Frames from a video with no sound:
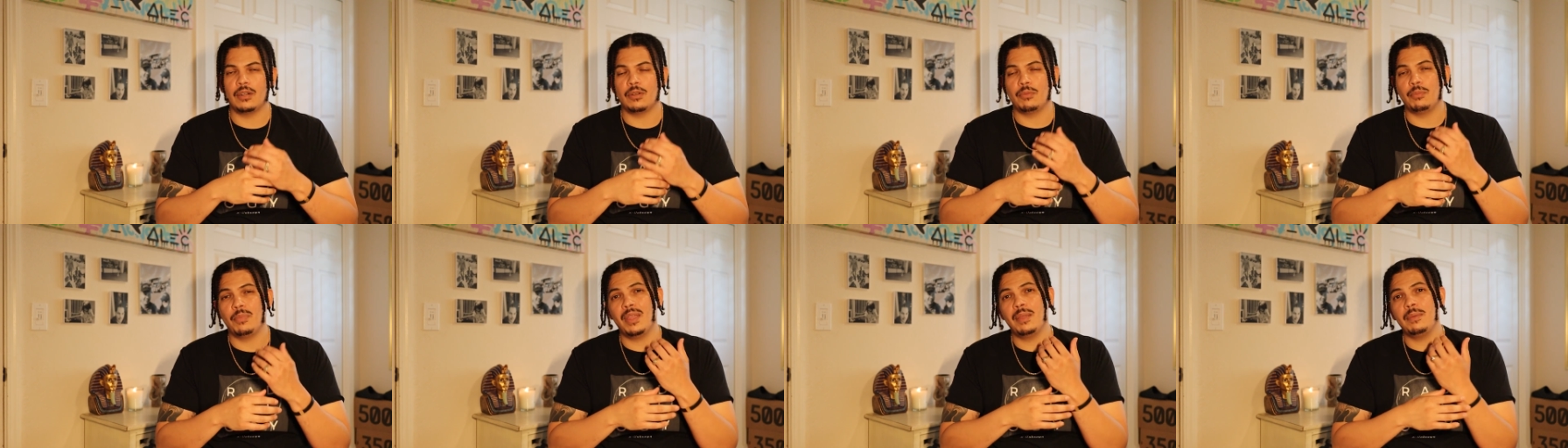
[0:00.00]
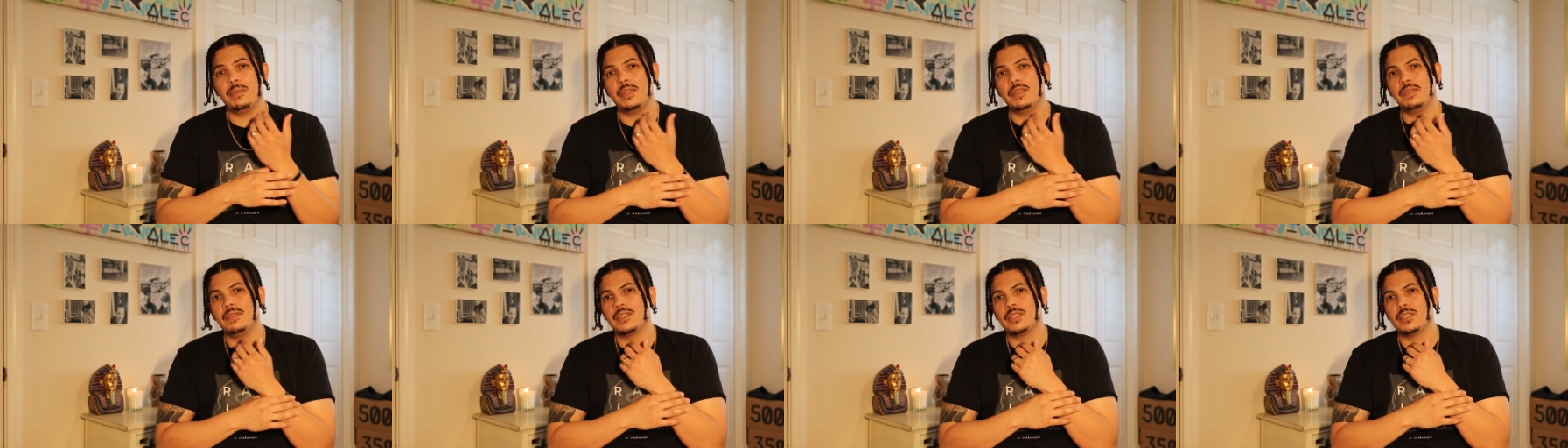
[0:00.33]
or
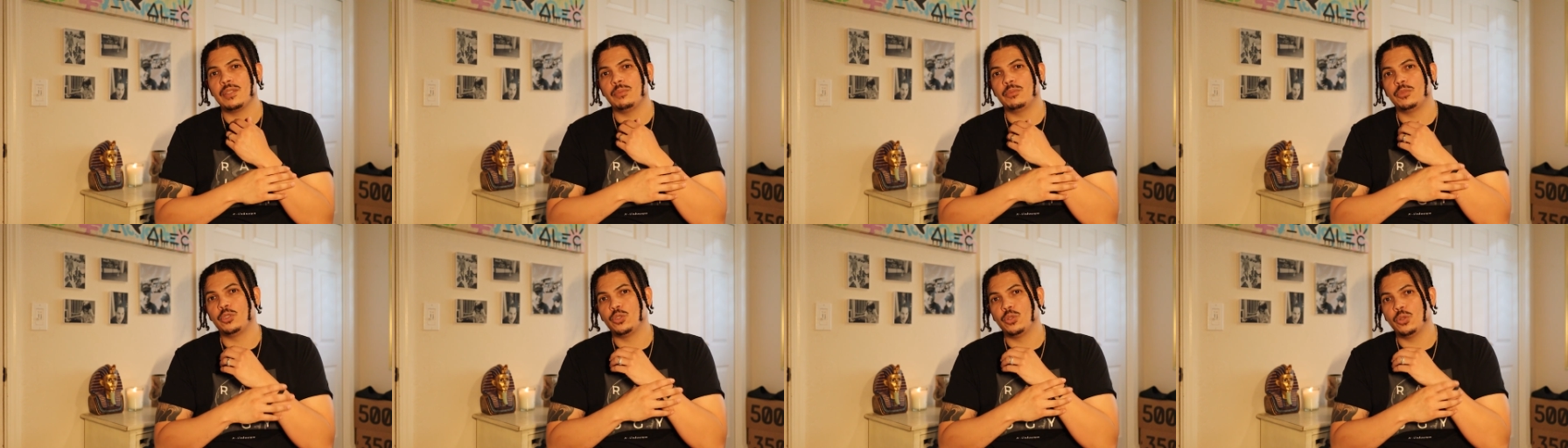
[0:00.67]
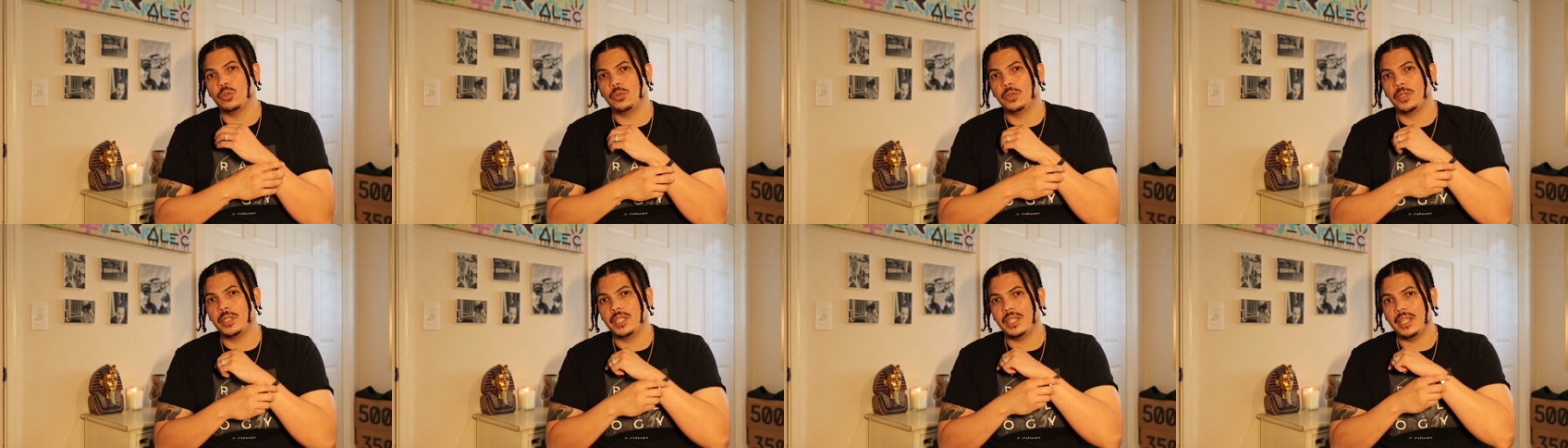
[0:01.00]
maybe even some
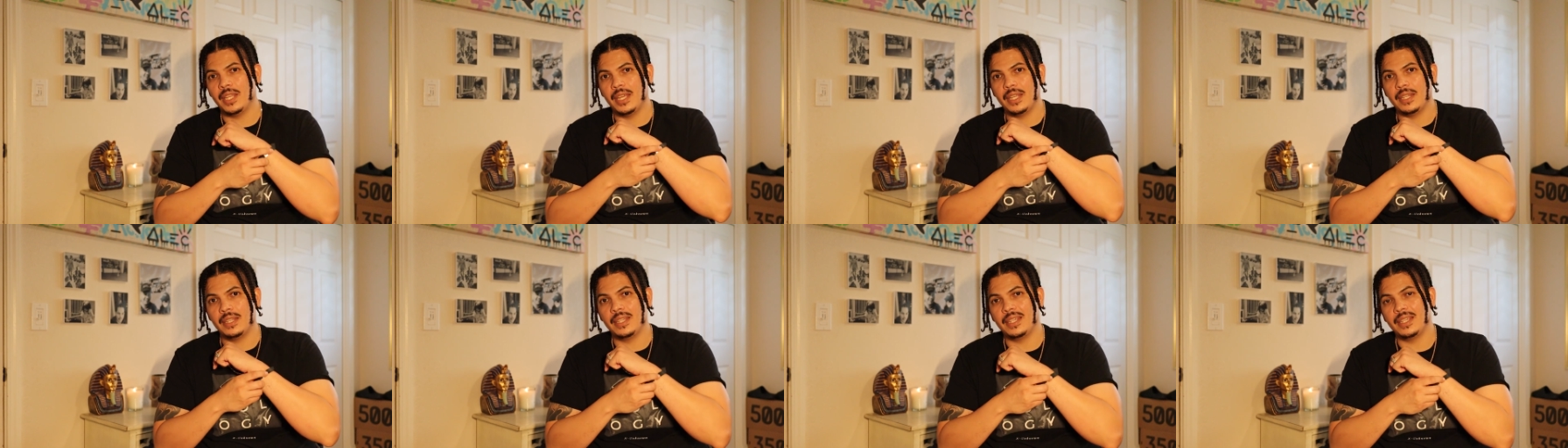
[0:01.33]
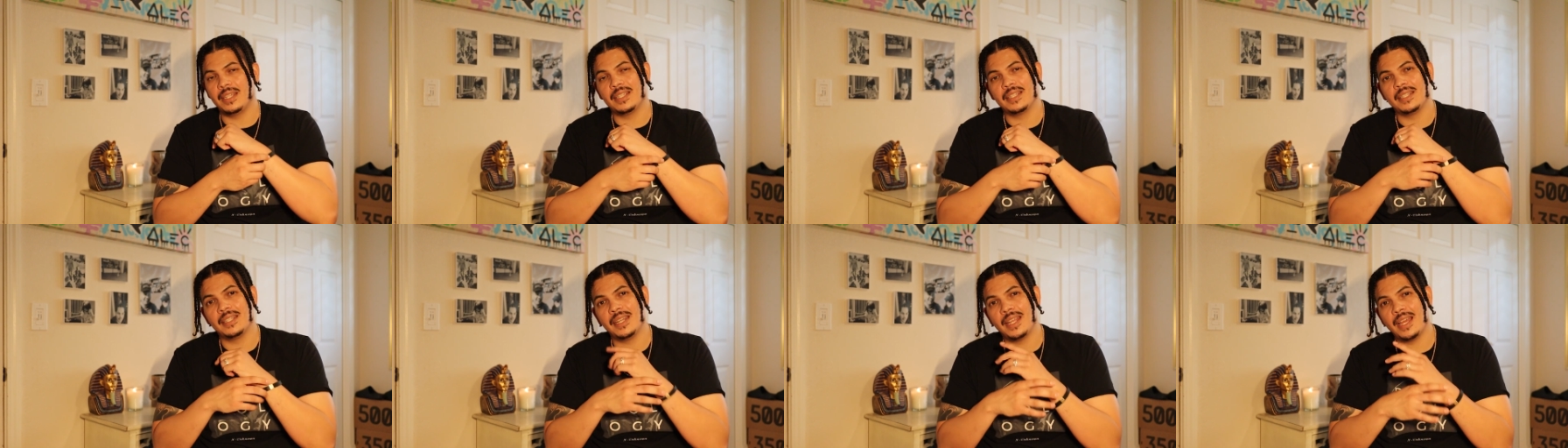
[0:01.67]
jewelry that they
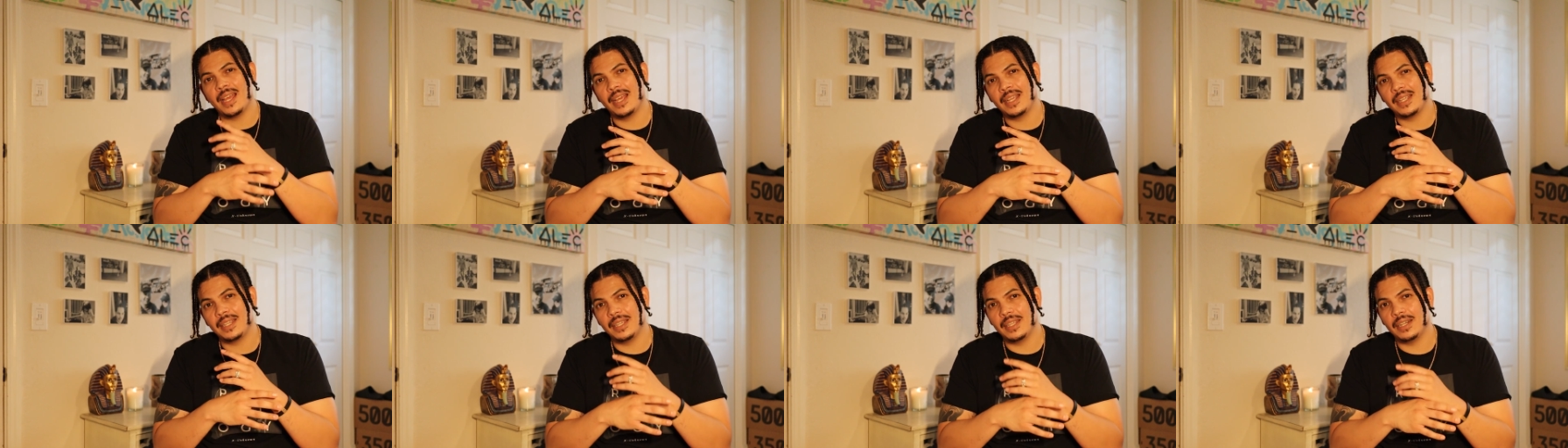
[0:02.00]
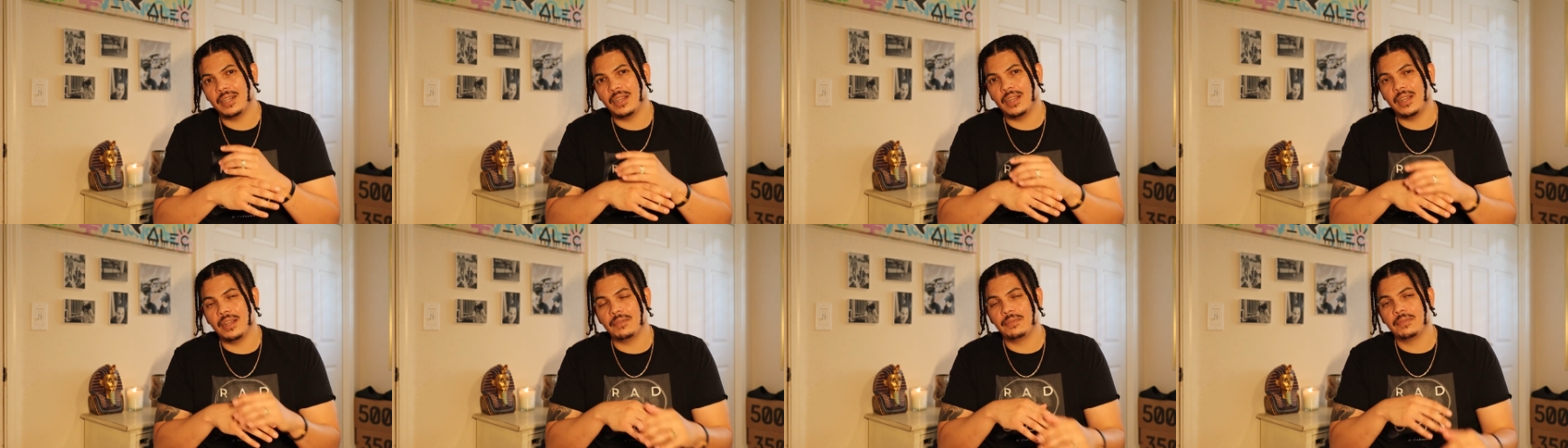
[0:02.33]
cannot get
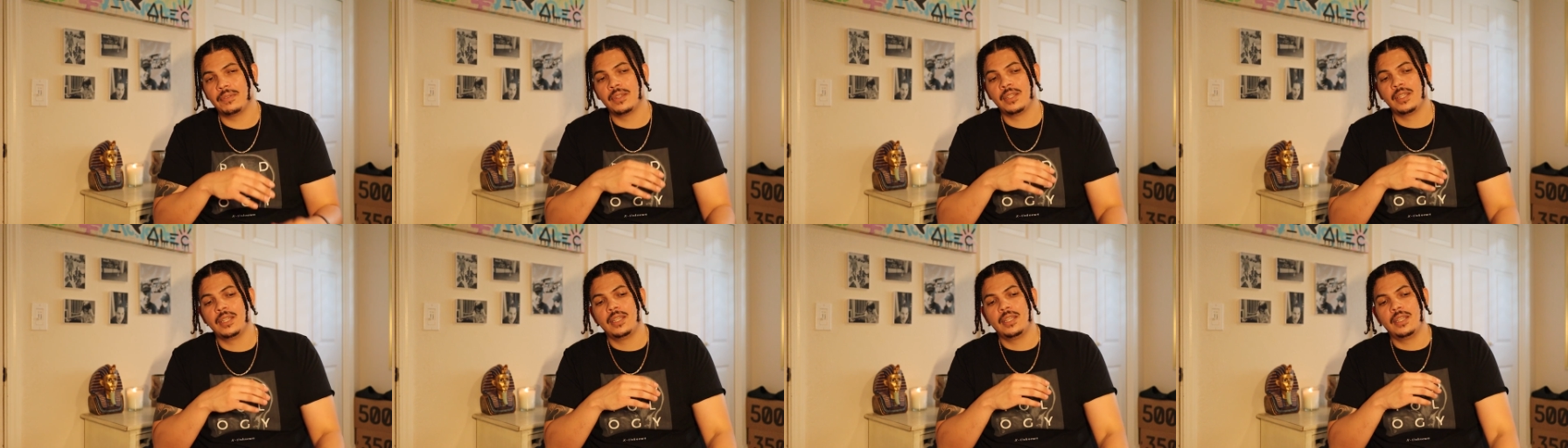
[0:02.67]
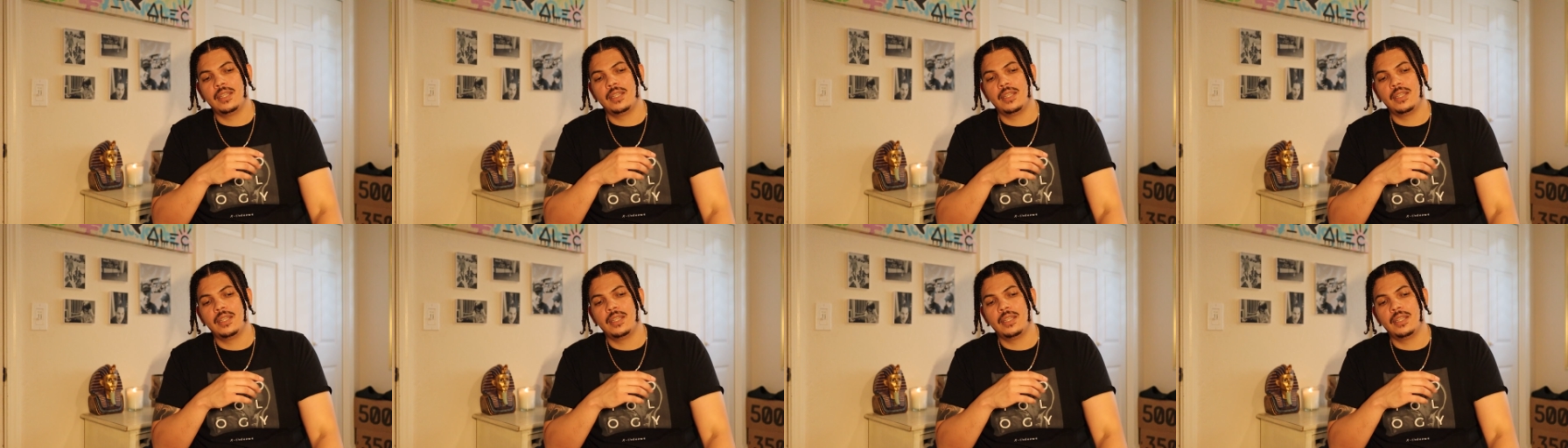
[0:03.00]
off.